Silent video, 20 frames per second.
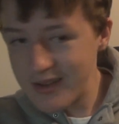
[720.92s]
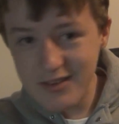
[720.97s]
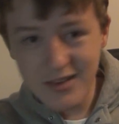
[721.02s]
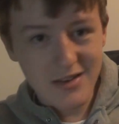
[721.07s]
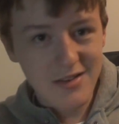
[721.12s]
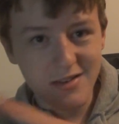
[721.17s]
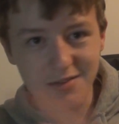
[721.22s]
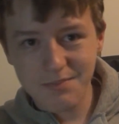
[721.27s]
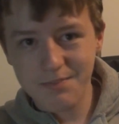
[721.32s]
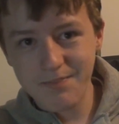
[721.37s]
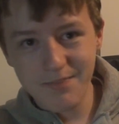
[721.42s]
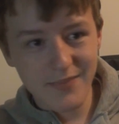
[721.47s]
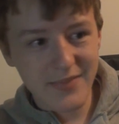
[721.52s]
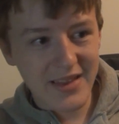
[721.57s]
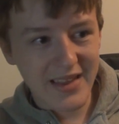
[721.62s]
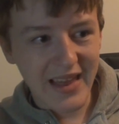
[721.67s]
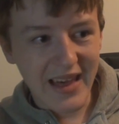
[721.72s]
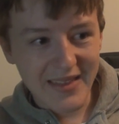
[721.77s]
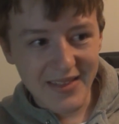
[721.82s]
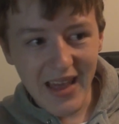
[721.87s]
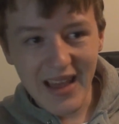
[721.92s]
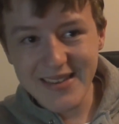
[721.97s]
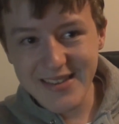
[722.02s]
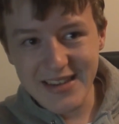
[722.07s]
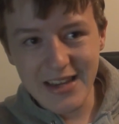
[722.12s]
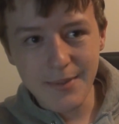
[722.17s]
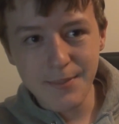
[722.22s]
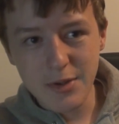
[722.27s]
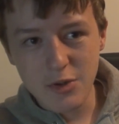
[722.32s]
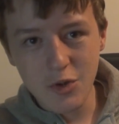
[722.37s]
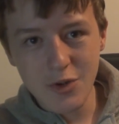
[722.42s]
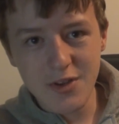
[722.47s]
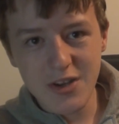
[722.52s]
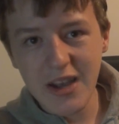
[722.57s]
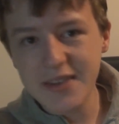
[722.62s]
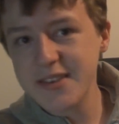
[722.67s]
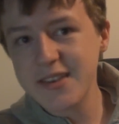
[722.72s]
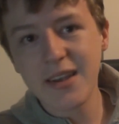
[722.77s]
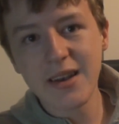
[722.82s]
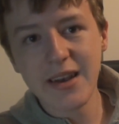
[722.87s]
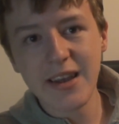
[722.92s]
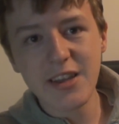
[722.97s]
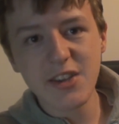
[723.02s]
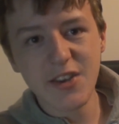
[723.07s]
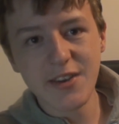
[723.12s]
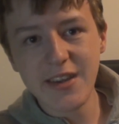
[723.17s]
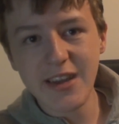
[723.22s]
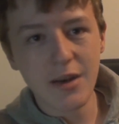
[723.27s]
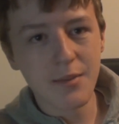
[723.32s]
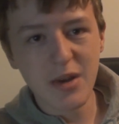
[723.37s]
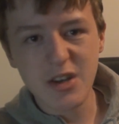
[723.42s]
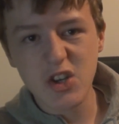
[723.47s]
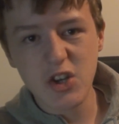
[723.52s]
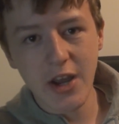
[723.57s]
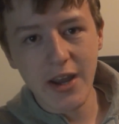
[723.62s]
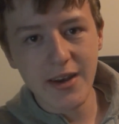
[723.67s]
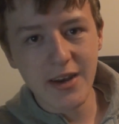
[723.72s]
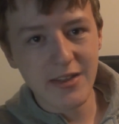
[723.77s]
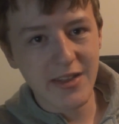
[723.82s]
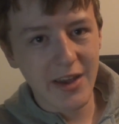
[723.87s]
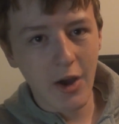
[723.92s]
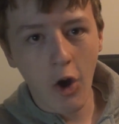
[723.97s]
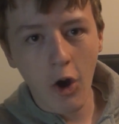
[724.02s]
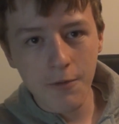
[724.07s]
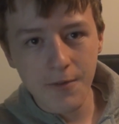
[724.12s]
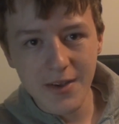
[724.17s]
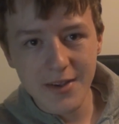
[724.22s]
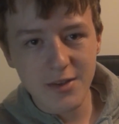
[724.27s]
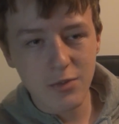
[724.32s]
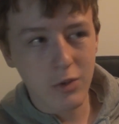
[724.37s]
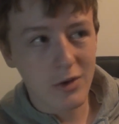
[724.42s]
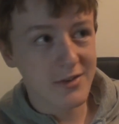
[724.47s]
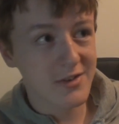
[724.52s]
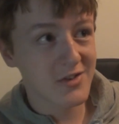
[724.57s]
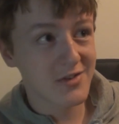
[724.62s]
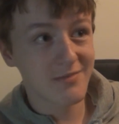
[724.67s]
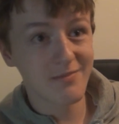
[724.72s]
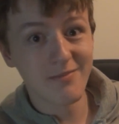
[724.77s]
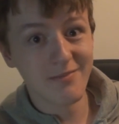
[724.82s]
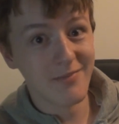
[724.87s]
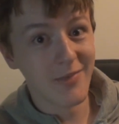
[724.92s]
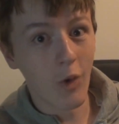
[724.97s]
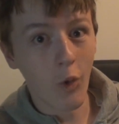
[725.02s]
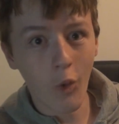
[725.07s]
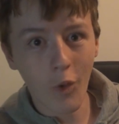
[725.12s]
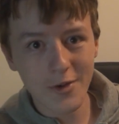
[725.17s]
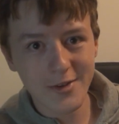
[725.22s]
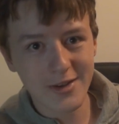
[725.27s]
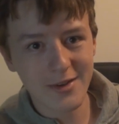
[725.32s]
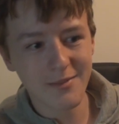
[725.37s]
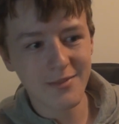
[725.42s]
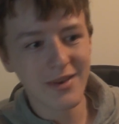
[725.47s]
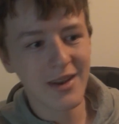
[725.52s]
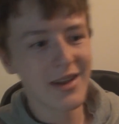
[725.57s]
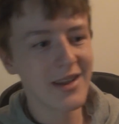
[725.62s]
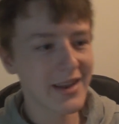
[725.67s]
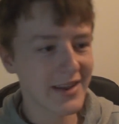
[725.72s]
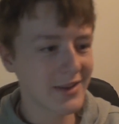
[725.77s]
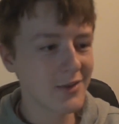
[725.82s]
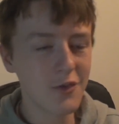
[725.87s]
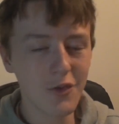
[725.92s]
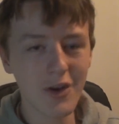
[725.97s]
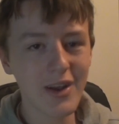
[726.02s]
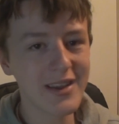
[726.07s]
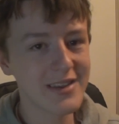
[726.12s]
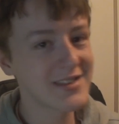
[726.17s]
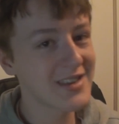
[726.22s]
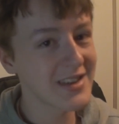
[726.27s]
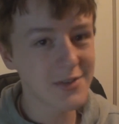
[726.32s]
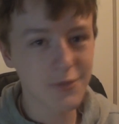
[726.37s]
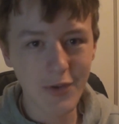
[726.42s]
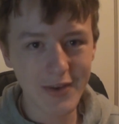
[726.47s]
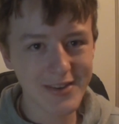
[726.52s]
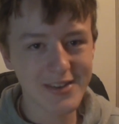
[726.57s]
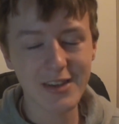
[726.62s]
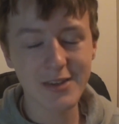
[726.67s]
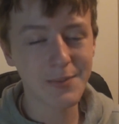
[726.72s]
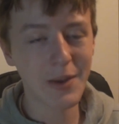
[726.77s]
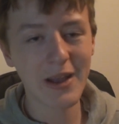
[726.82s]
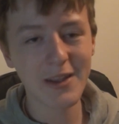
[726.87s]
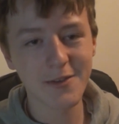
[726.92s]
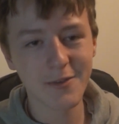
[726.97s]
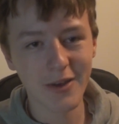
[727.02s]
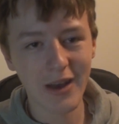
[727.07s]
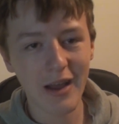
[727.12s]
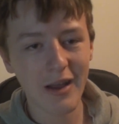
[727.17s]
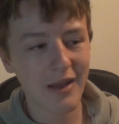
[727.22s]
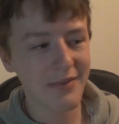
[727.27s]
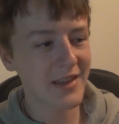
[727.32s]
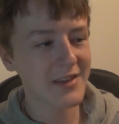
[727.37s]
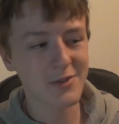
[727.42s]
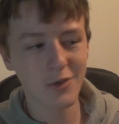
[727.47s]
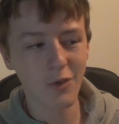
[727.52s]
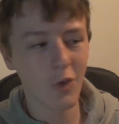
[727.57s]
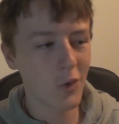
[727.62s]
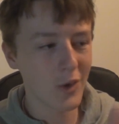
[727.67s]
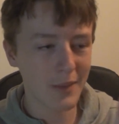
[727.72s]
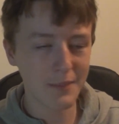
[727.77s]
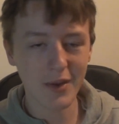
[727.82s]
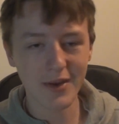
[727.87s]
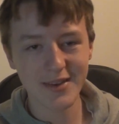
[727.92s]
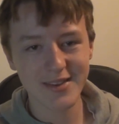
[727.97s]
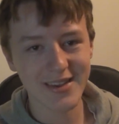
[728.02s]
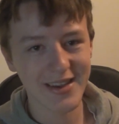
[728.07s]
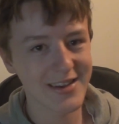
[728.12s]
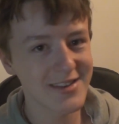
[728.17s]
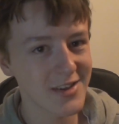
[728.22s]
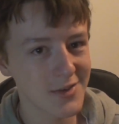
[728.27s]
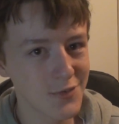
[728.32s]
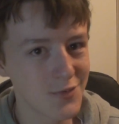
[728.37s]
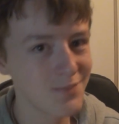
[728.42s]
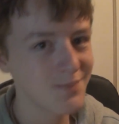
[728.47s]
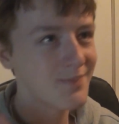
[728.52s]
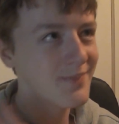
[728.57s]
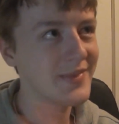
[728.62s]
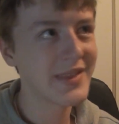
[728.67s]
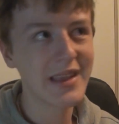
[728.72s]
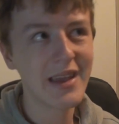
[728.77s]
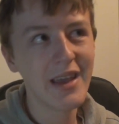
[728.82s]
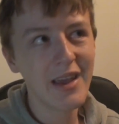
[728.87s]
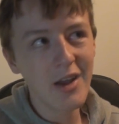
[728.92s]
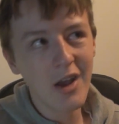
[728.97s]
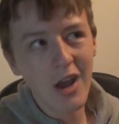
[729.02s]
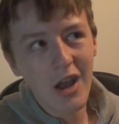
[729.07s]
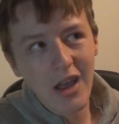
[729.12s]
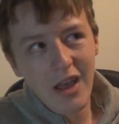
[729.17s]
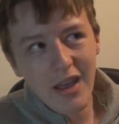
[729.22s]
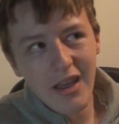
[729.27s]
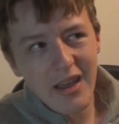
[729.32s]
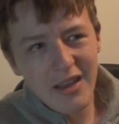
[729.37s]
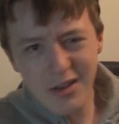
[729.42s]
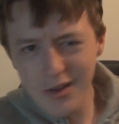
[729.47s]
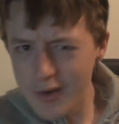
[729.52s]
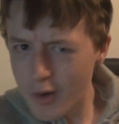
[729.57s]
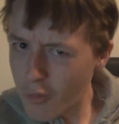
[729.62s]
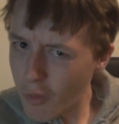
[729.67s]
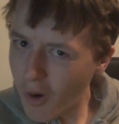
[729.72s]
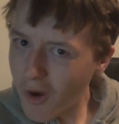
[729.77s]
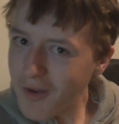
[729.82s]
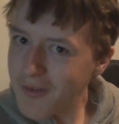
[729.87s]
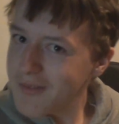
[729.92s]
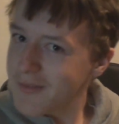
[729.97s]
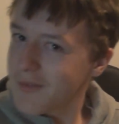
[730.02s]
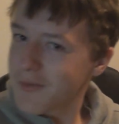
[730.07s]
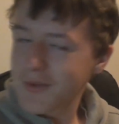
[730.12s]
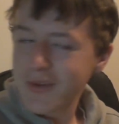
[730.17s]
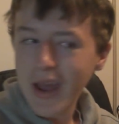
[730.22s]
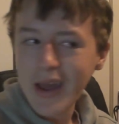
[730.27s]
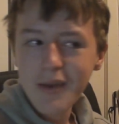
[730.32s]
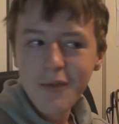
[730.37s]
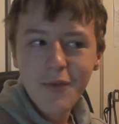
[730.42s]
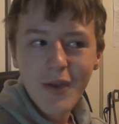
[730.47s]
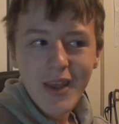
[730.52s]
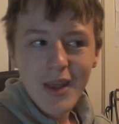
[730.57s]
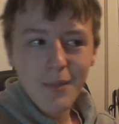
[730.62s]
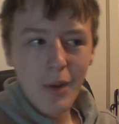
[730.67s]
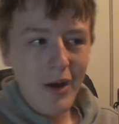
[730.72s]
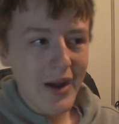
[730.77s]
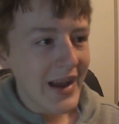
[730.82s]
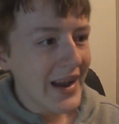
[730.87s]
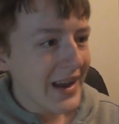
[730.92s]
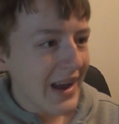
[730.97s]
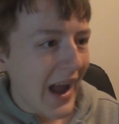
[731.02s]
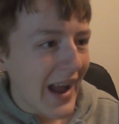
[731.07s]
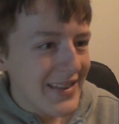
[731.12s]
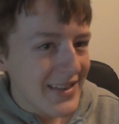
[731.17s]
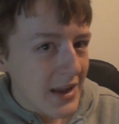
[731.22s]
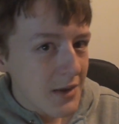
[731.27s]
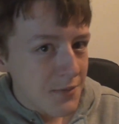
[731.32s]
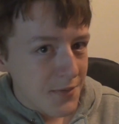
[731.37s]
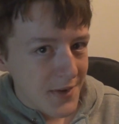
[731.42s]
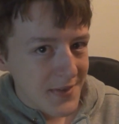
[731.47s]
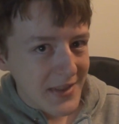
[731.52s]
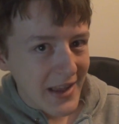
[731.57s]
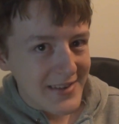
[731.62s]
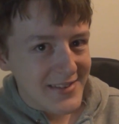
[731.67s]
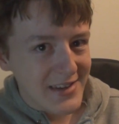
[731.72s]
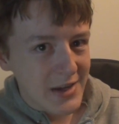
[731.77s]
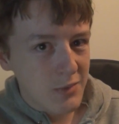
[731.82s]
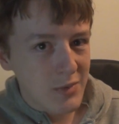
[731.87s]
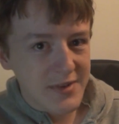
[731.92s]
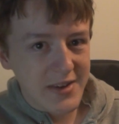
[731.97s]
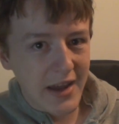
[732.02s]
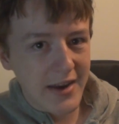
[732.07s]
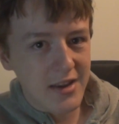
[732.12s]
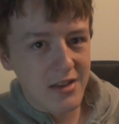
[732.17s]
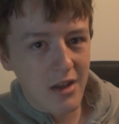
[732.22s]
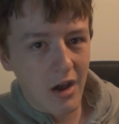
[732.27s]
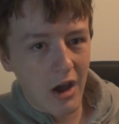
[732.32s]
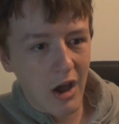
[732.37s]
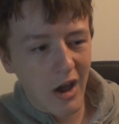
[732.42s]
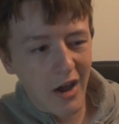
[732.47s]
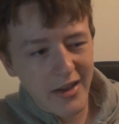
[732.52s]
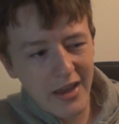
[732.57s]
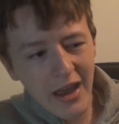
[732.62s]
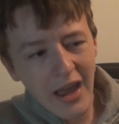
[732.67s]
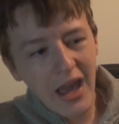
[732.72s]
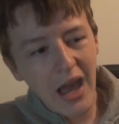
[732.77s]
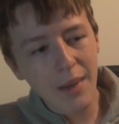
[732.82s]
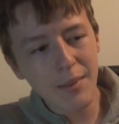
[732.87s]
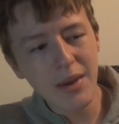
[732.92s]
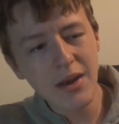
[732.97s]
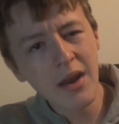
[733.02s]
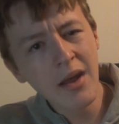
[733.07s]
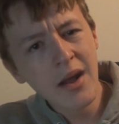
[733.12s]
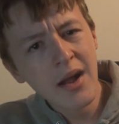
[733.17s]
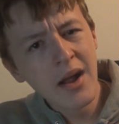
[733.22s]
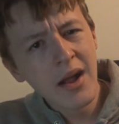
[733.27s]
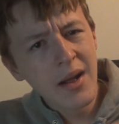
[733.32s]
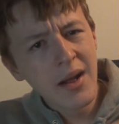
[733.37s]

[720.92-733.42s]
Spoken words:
just that scene between Jessica Lange and Ian McShane in the office was awesome. Like, it's just really suspenseful. That's all I'm gonna say. It's just, you know what? Kind of thinking about it, I did think that scene was kind of dark. I mean,